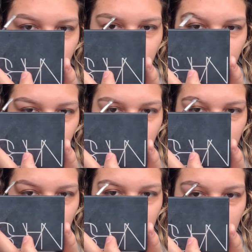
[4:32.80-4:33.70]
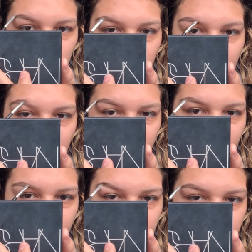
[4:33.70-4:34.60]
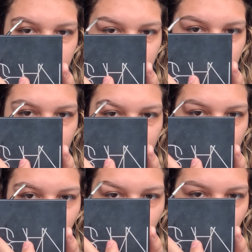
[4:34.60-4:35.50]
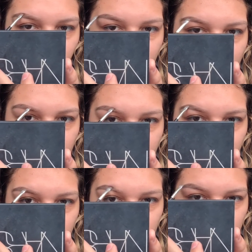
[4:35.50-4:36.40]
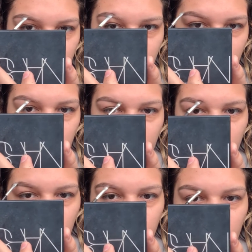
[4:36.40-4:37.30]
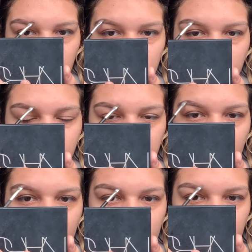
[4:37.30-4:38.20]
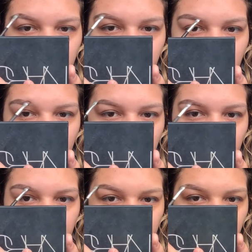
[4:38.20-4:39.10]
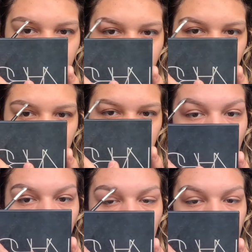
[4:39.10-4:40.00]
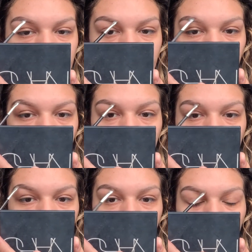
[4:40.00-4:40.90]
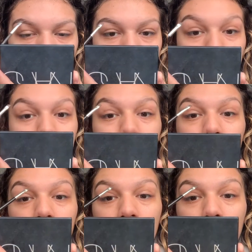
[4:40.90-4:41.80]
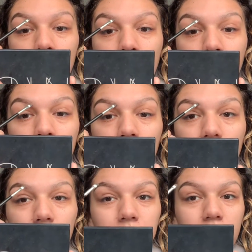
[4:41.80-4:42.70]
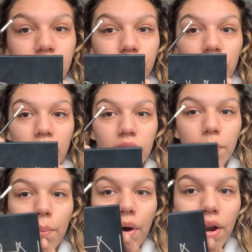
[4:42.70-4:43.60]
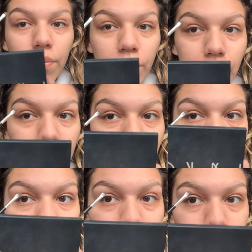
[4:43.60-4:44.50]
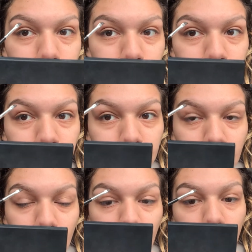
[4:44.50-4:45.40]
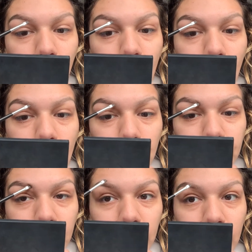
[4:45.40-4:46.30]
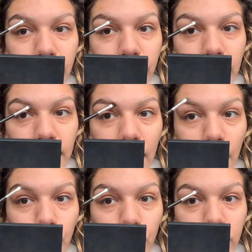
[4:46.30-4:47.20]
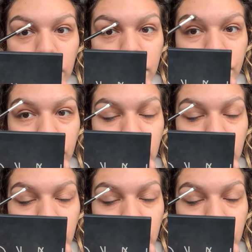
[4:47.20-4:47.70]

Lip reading: to where it covers my whole eyebrow with just that little amount of pigment. Now when I get towards the front, I'm going to start at the bottom of my eyebrow and I'm going to kind of flick upwards.